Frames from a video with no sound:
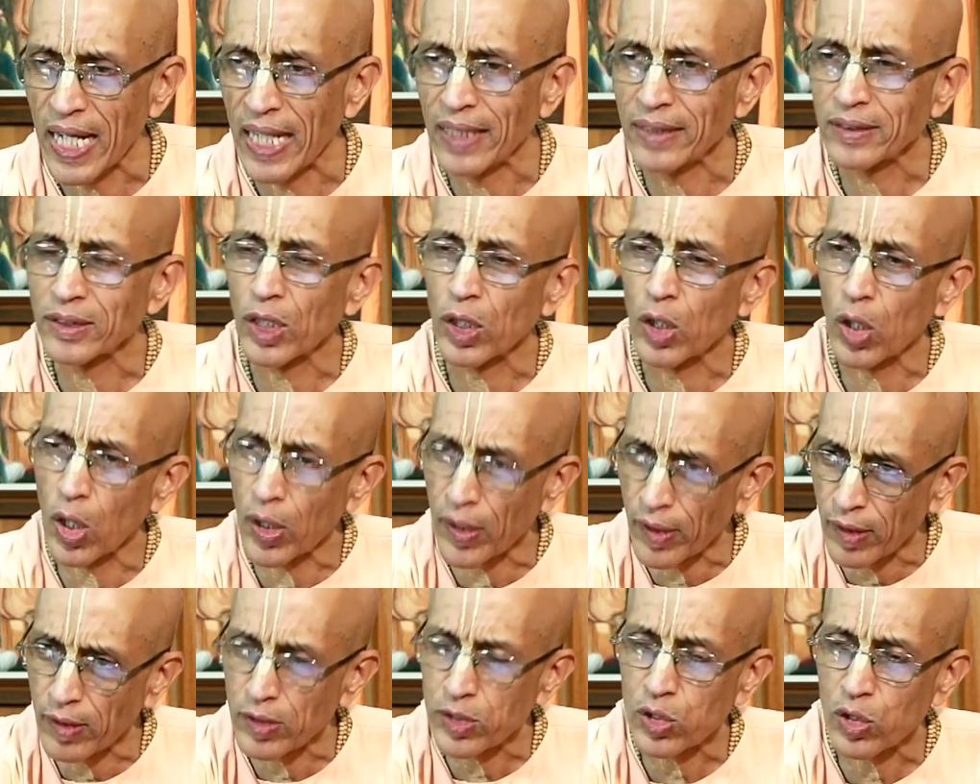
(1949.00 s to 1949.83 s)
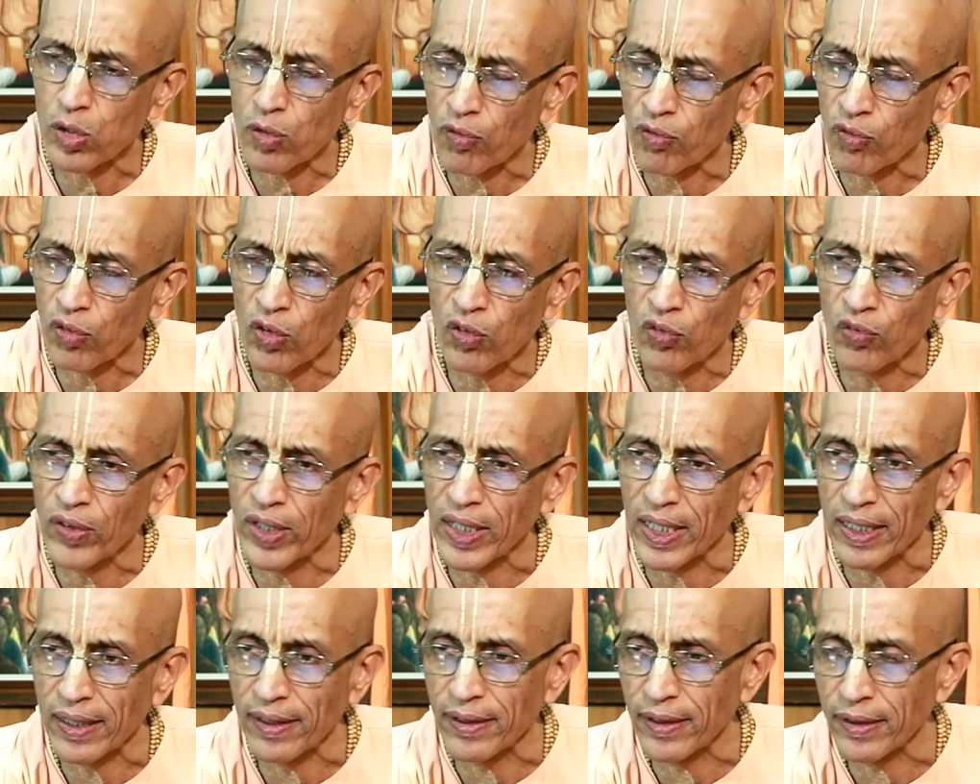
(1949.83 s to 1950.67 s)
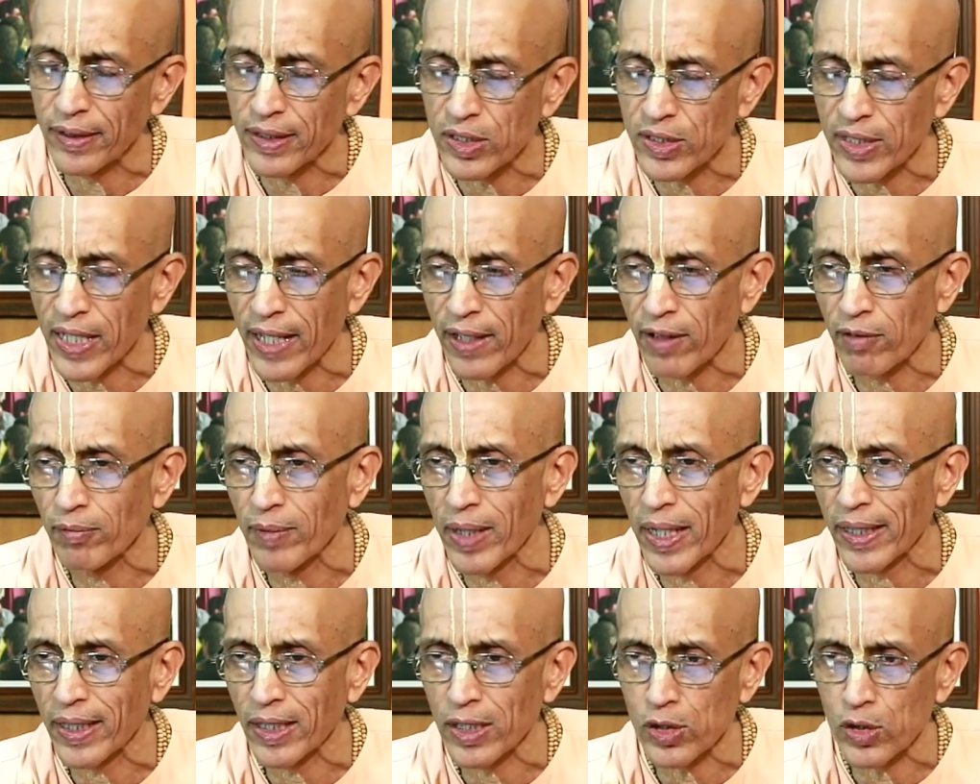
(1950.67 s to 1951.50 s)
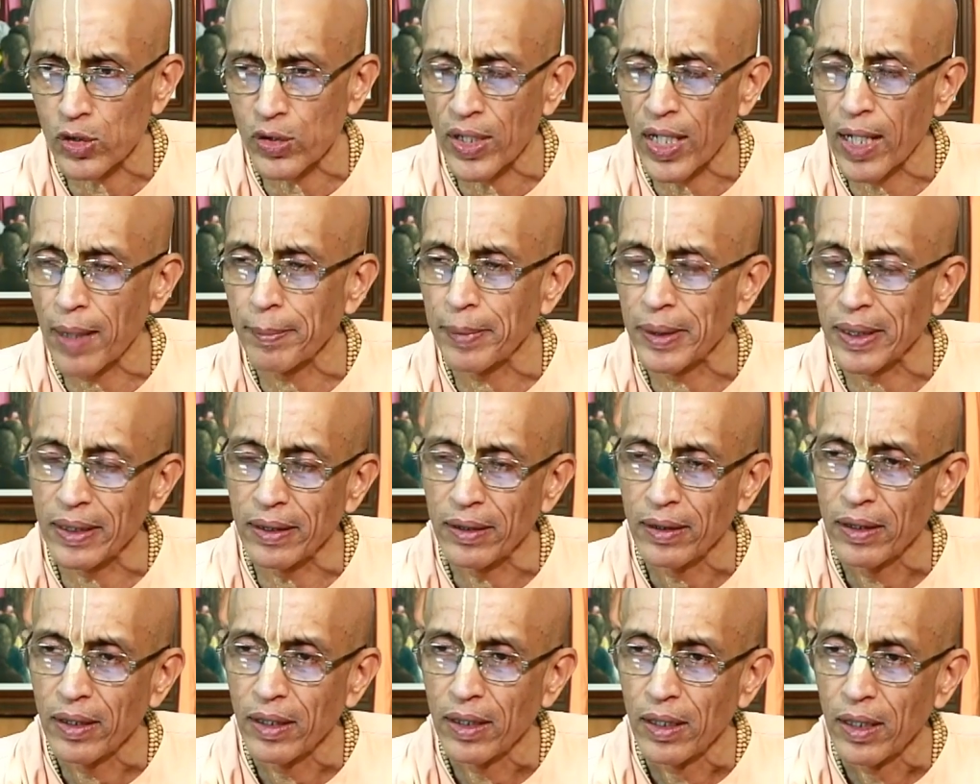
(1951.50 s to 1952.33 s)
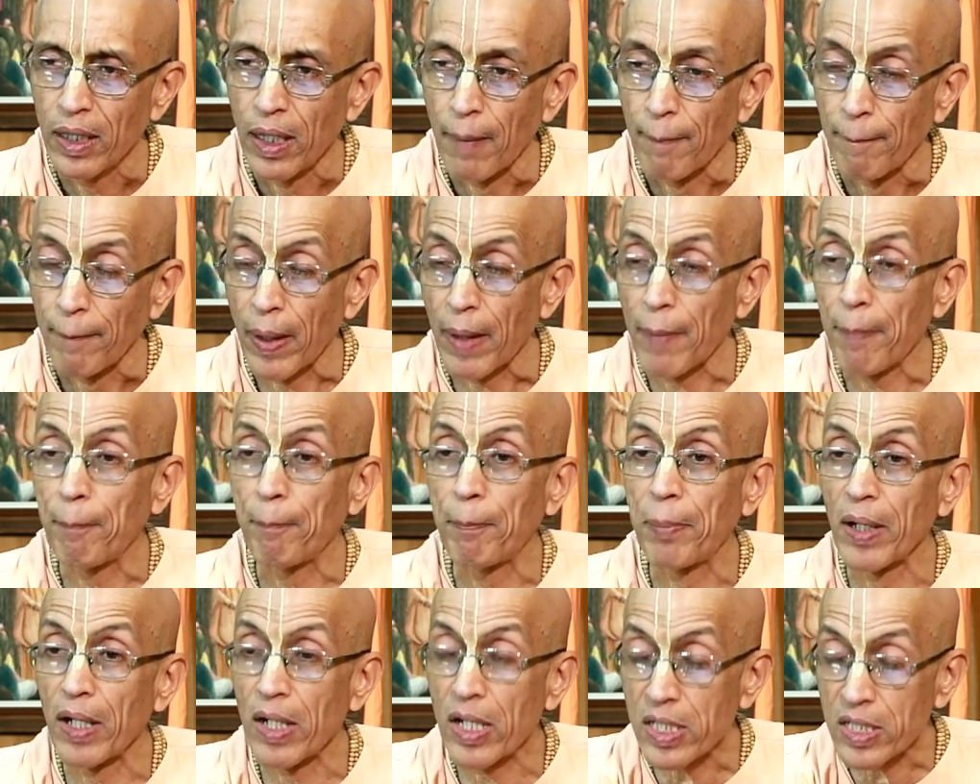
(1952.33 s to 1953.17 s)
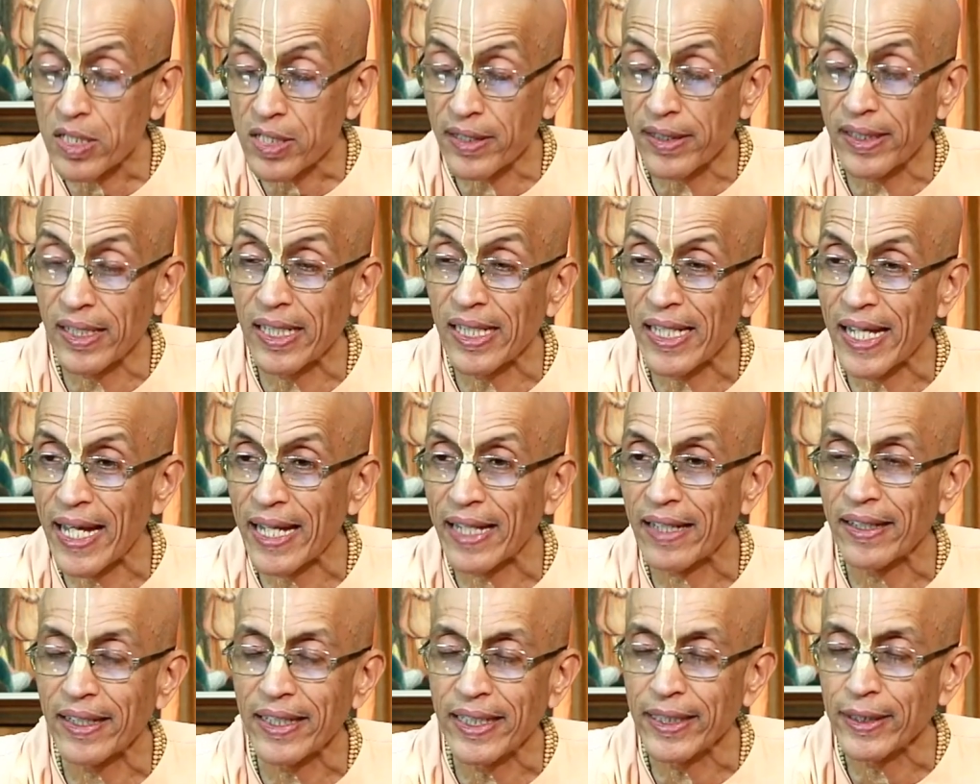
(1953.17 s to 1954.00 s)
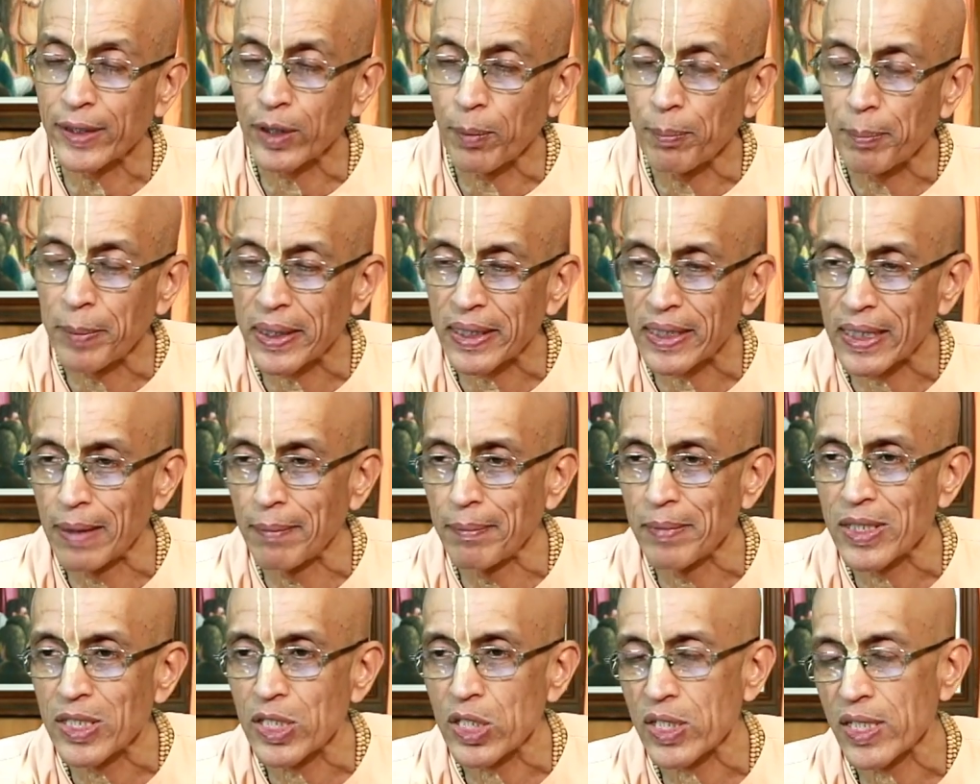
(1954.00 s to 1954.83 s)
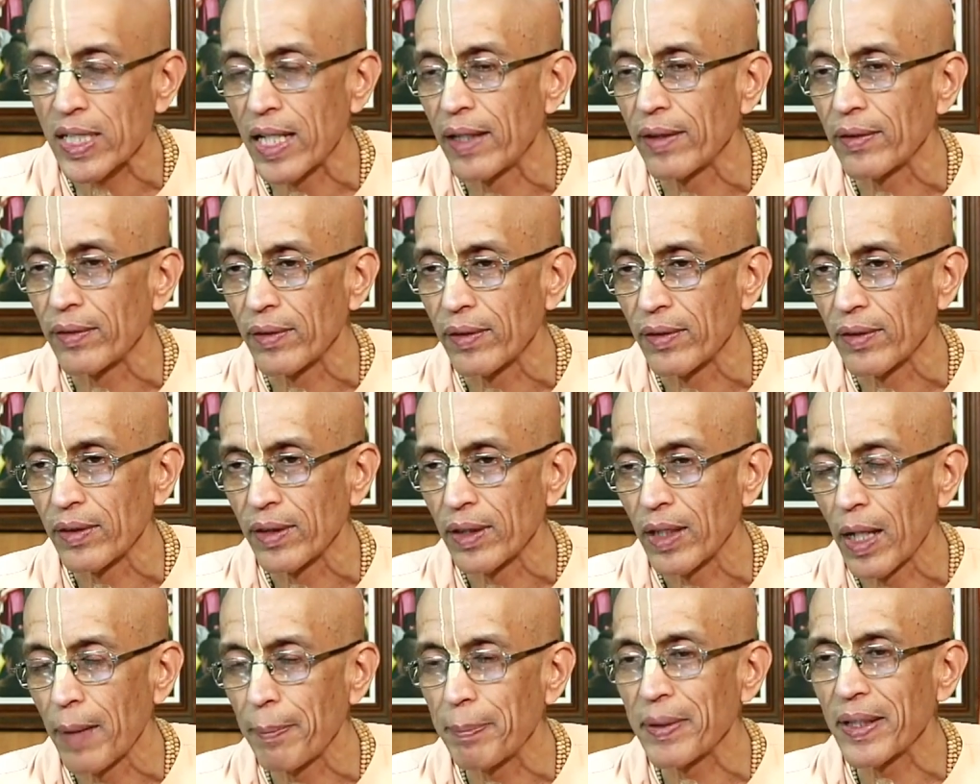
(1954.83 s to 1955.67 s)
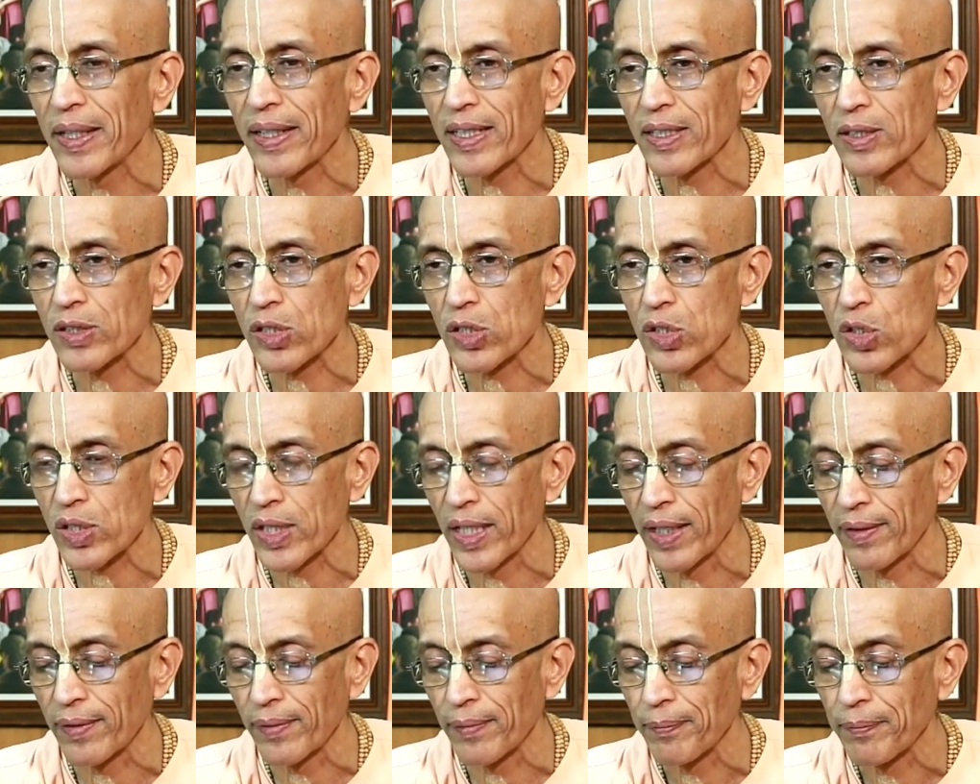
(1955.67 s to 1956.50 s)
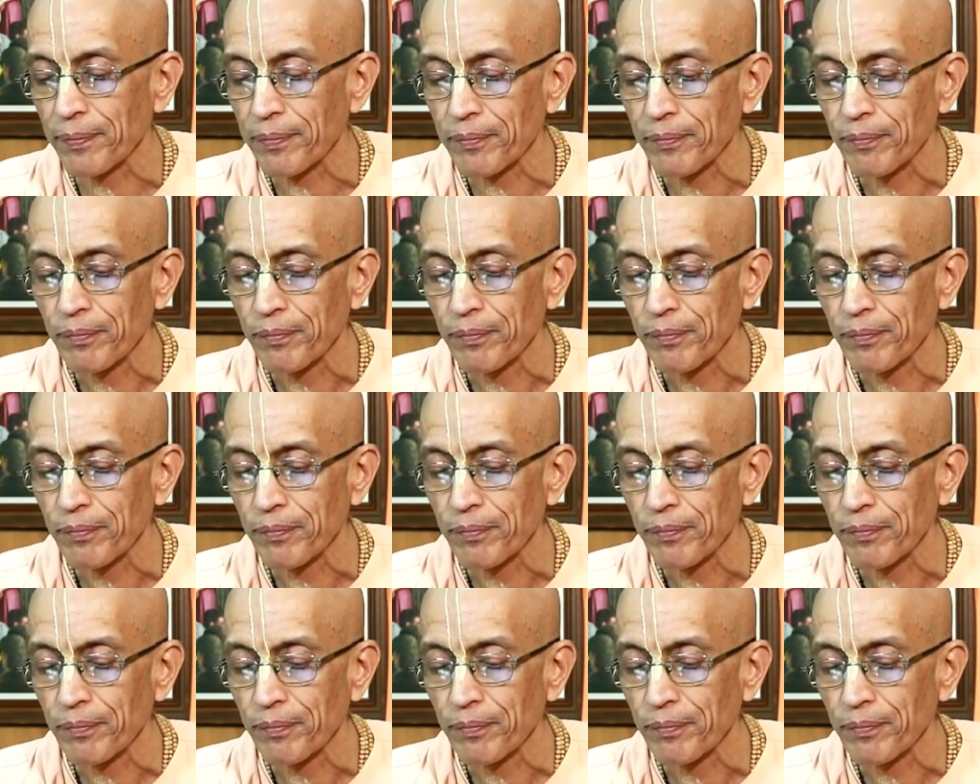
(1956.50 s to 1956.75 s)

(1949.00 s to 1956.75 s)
And the Lord also fulfilled the desire of Maharaj Nabhi by personally agreeing to become his son, appear as his son.